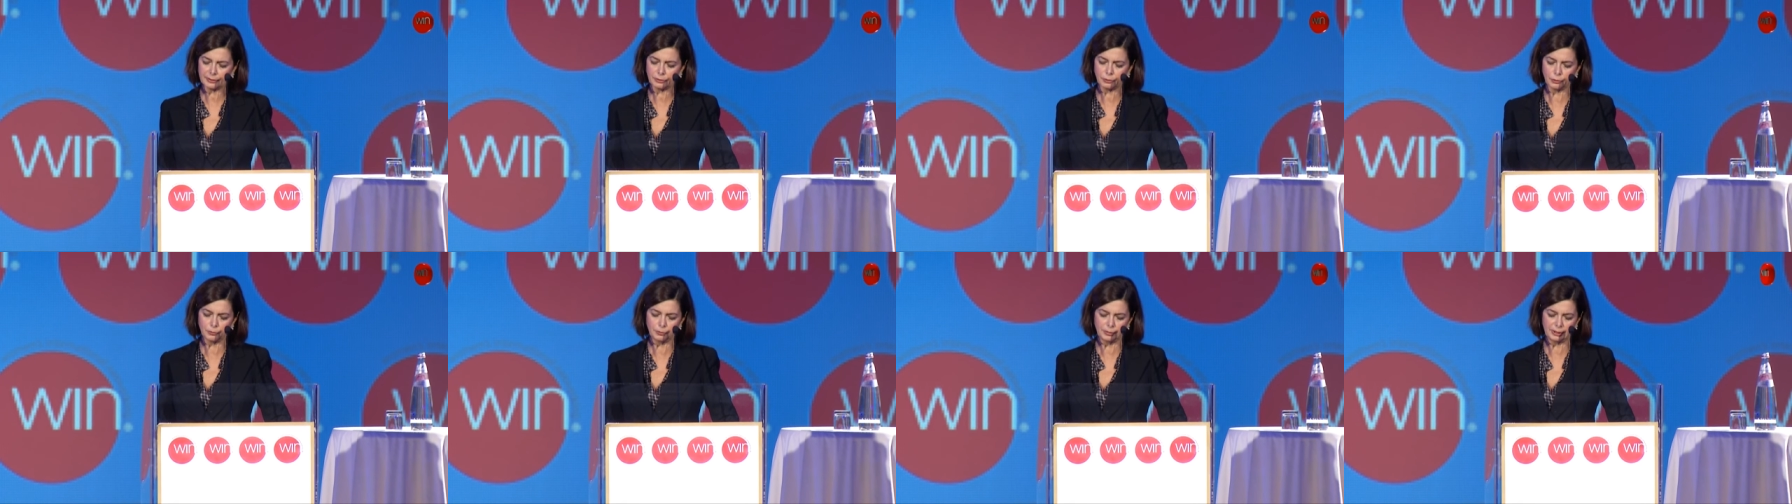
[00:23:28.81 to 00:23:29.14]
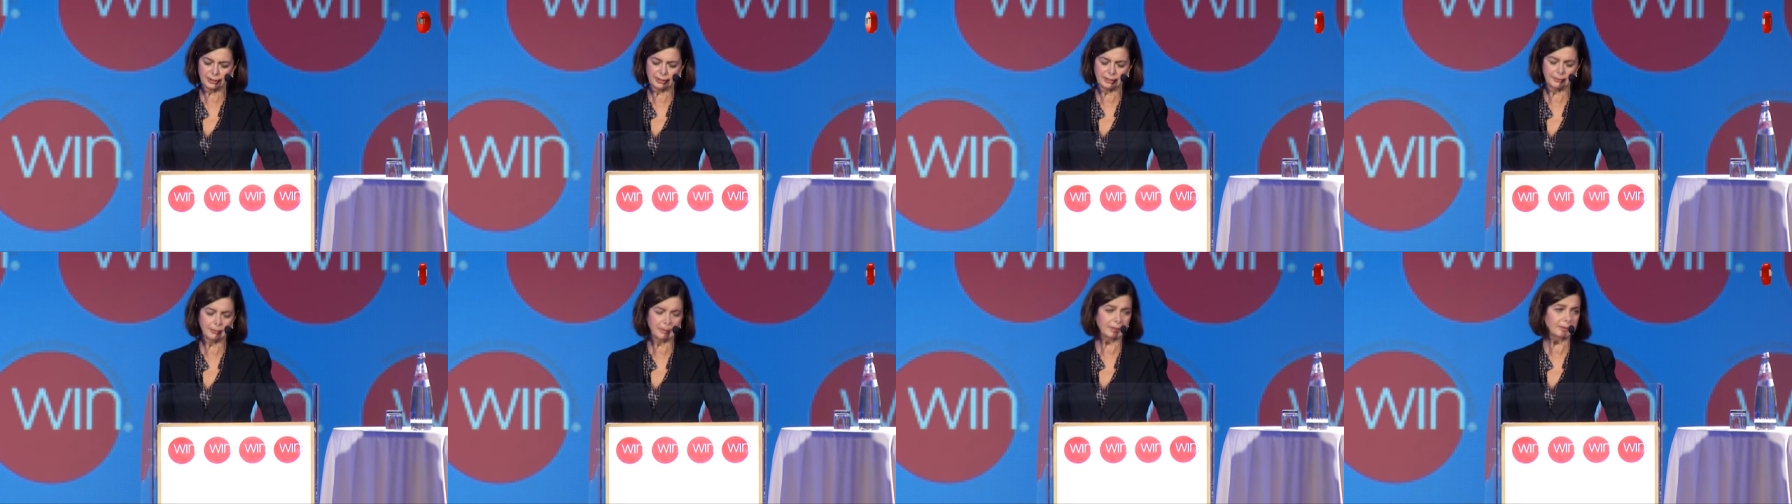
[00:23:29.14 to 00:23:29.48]

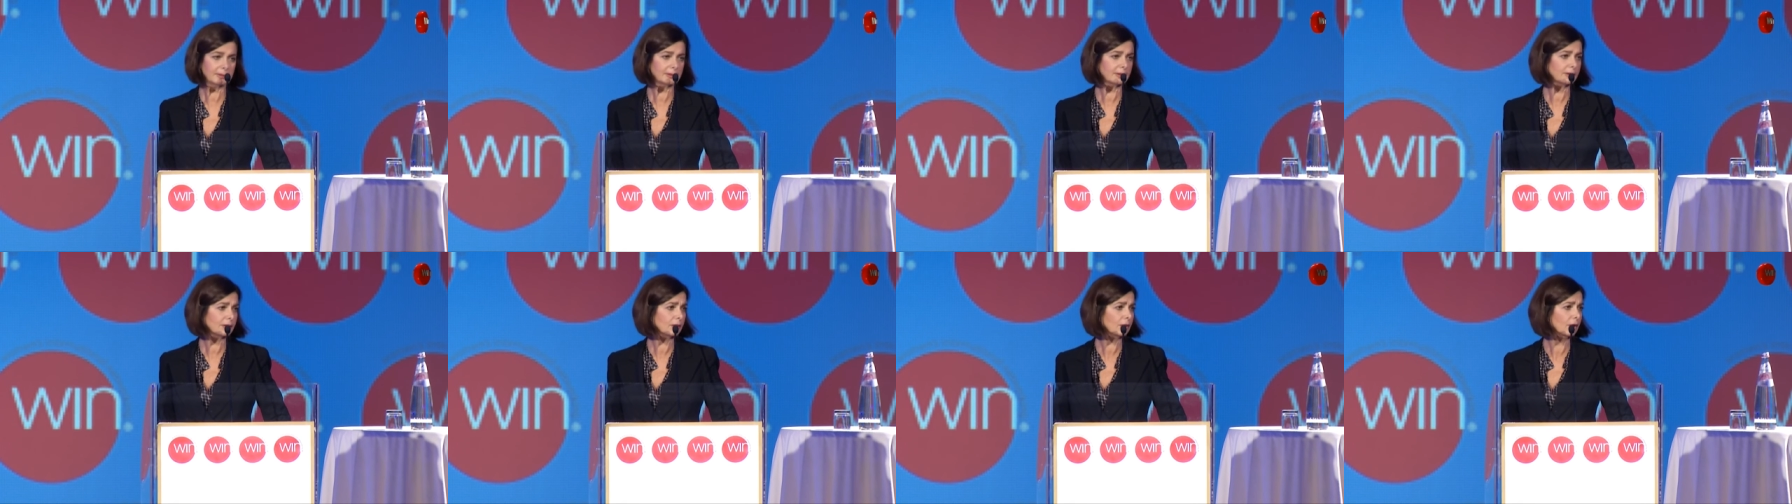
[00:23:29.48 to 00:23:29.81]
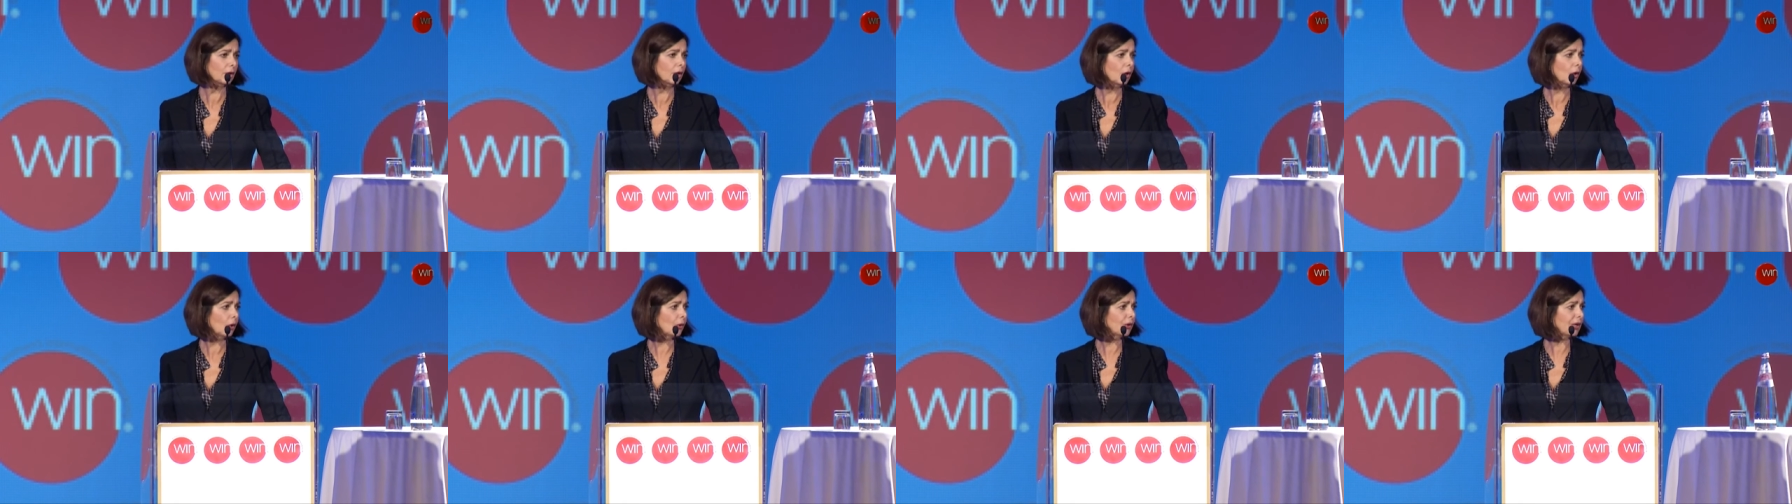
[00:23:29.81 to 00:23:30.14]
commitment
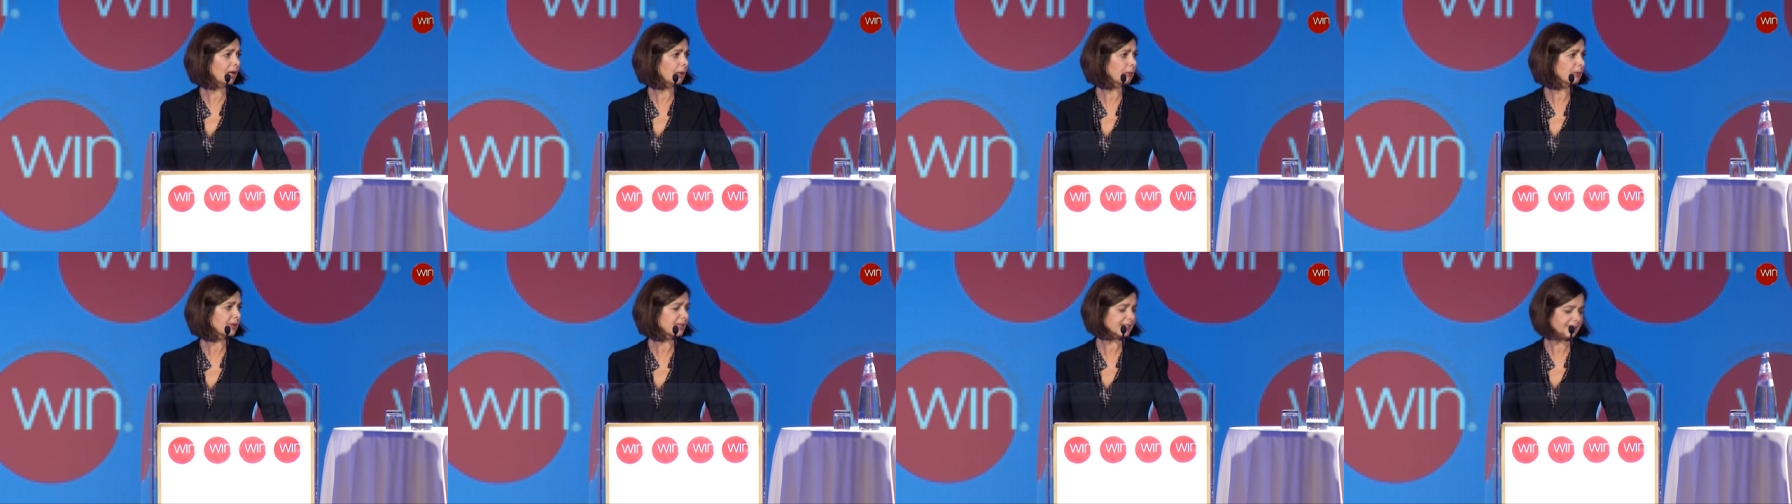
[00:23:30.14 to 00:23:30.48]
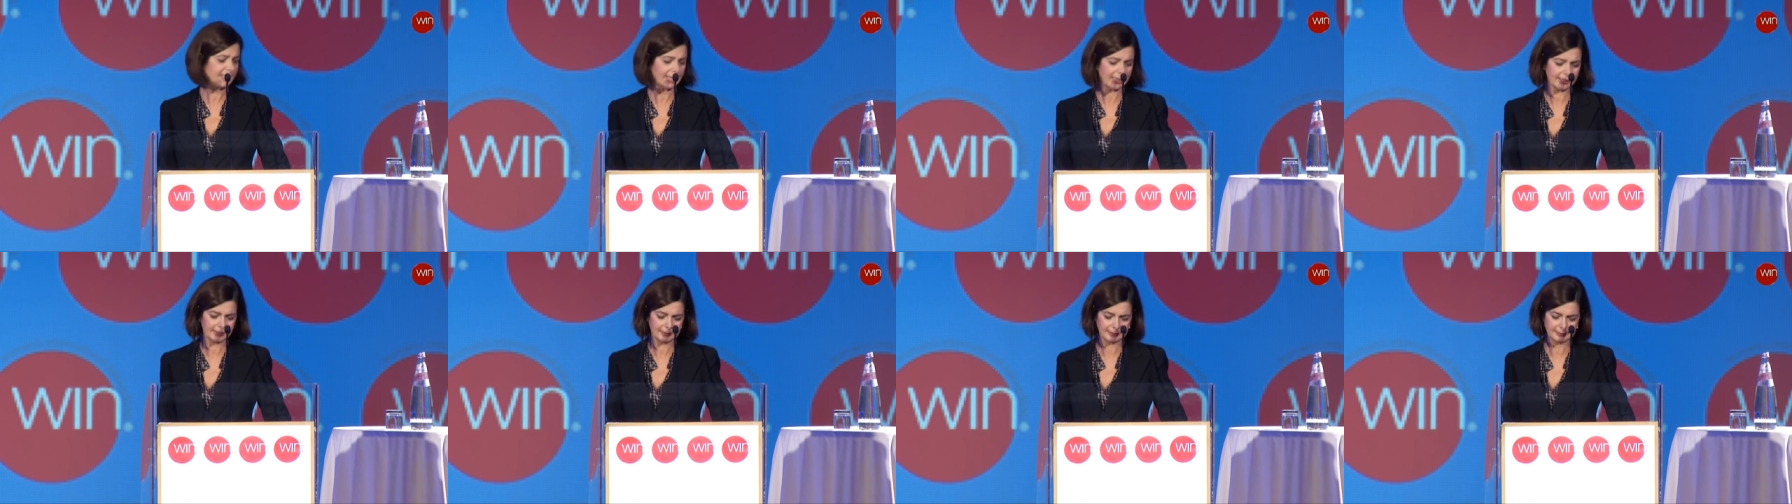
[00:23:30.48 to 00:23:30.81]
on our
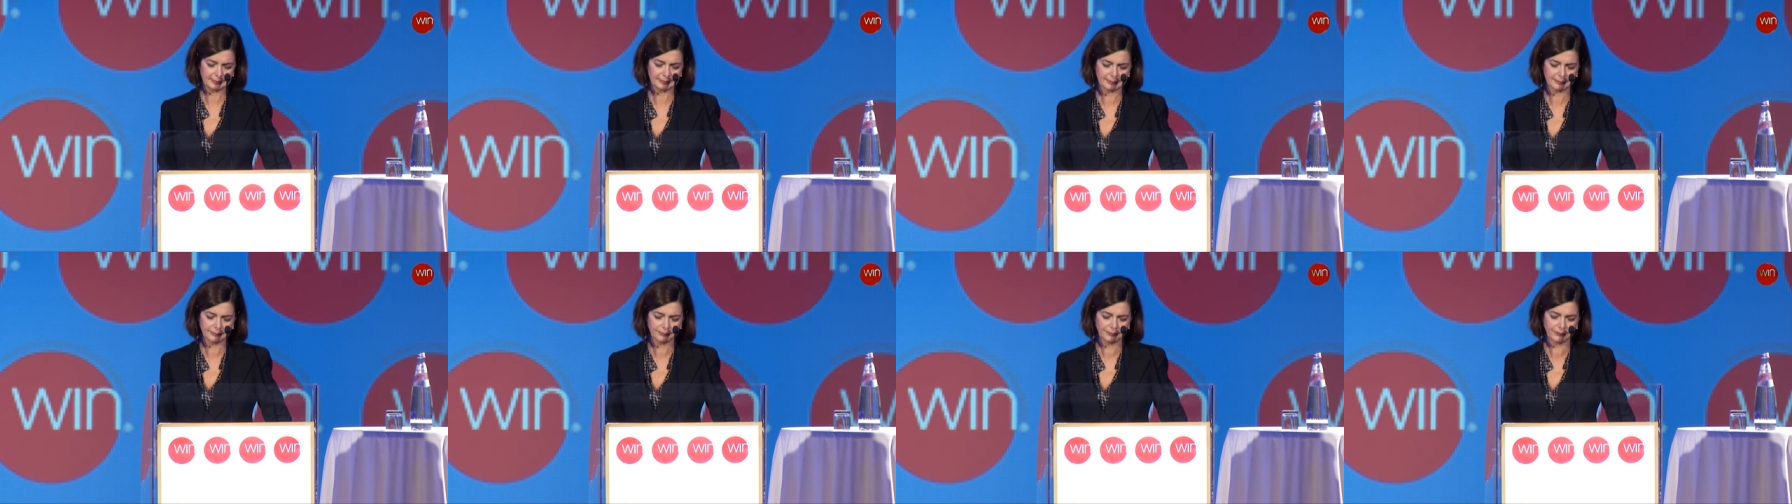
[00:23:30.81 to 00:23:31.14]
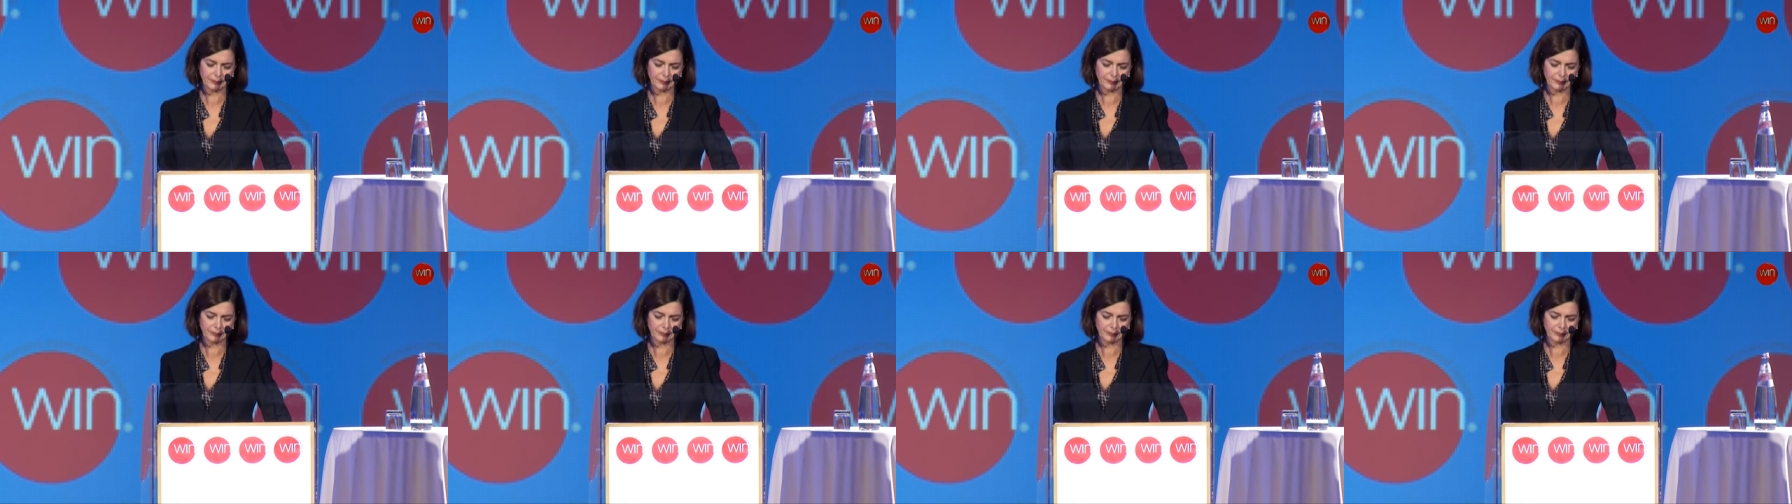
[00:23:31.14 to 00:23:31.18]
side.